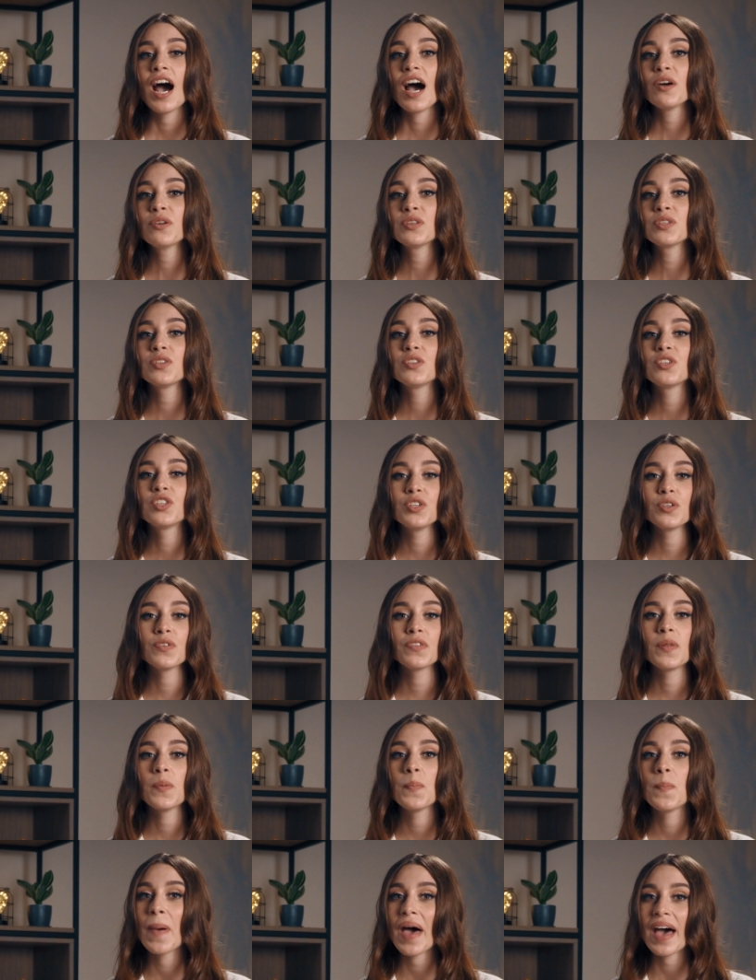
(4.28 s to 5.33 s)
How to choose
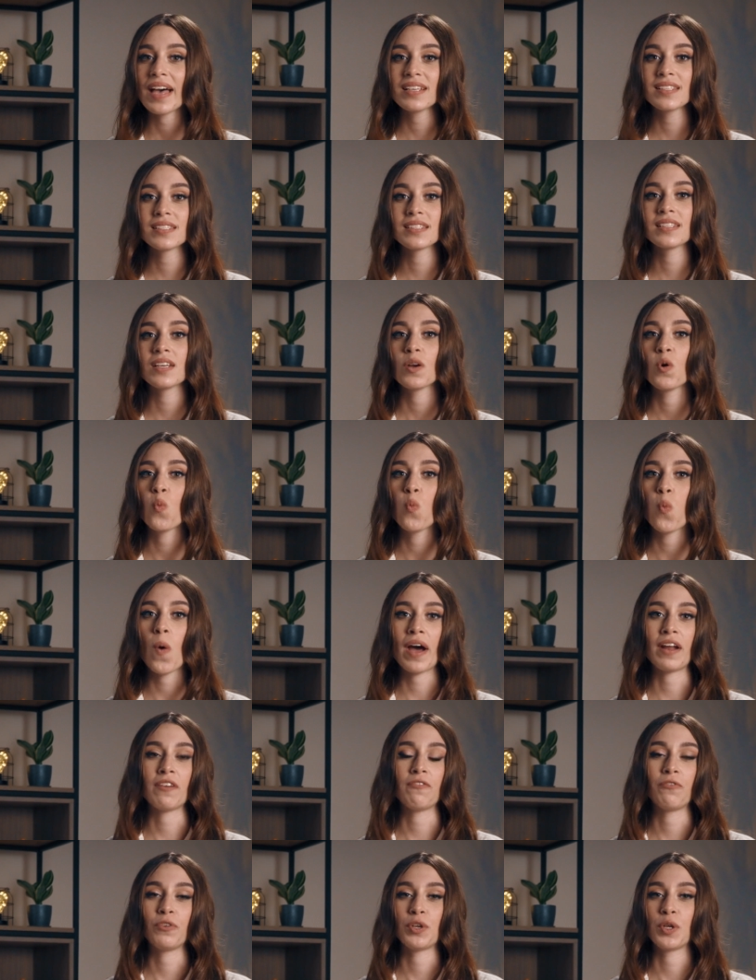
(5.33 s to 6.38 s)
the best
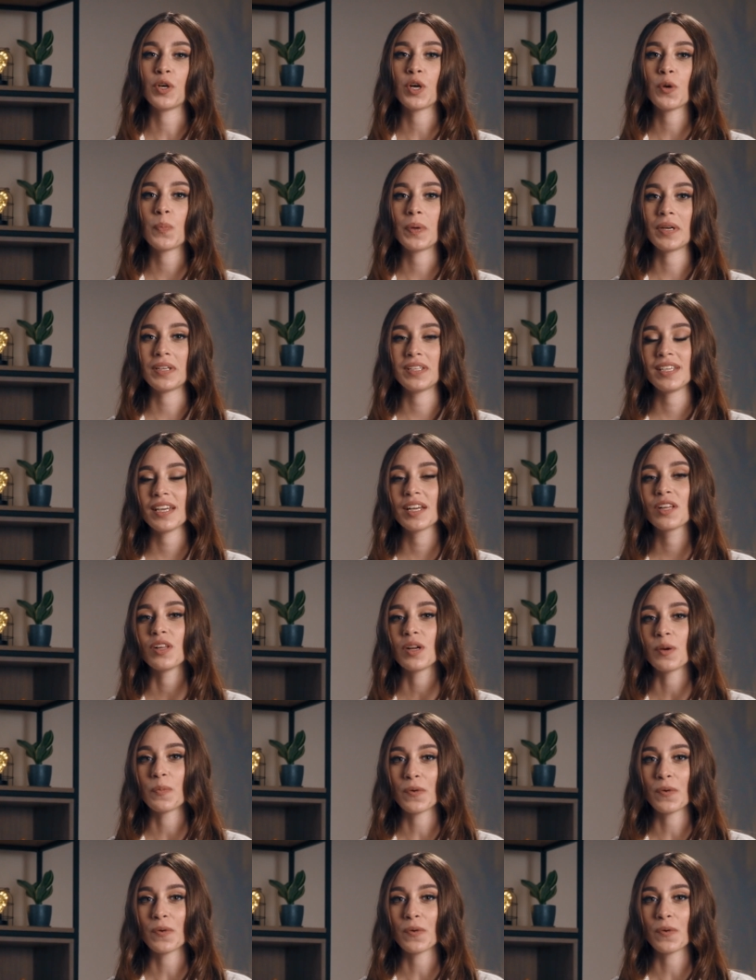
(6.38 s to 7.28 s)
one for your particular